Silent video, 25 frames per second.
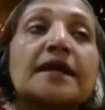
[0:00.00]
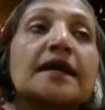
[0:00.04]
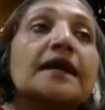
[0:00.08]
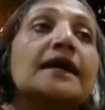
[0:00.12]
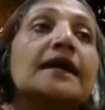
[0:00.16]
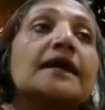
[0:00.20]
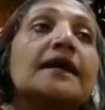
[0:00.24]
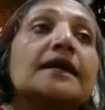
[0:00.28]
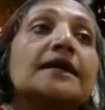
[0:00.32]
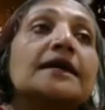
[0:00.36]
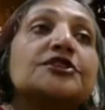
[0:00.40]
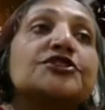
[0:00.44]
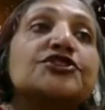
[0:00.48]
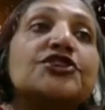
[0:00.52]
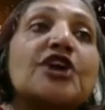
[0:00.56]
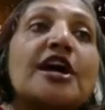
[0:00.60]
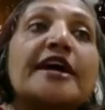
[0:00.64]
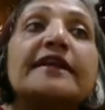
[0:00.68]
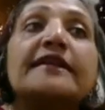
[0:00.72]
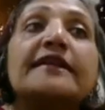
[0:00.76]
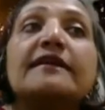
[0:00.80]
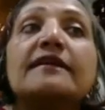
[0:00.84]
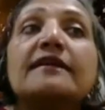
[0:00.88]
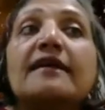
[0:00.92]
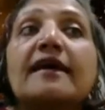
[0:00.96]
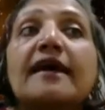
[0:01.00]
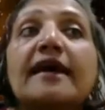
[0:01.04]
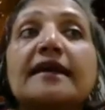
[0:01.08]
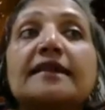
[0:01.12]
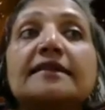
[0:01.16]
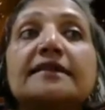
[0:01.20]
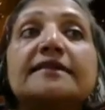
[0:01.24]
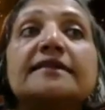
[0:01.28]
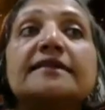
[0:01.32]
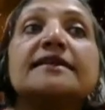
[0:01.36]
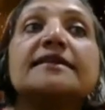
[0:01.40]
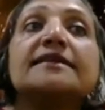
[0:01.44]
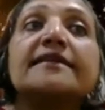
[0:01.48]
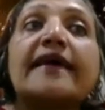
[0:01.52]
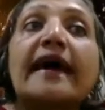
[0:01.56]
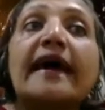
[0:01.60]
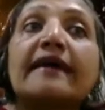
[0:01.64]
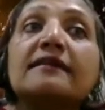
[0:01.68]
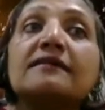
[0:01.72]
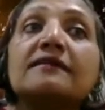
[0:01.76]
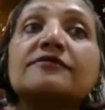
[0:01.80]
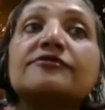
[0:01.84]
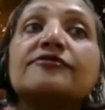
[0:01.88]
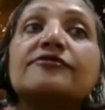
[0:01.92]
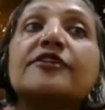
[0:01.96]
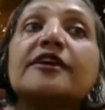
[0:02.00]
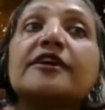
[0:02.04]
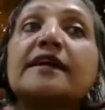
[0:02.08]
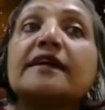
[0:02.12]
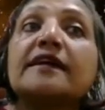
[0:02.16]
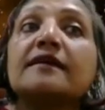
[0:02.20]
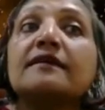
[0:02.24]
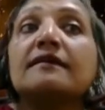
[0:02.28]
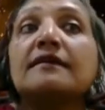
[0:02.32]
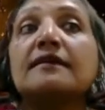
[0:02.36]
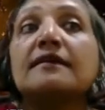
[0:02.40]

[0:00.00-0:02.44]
Shiny, healthy, tangle free,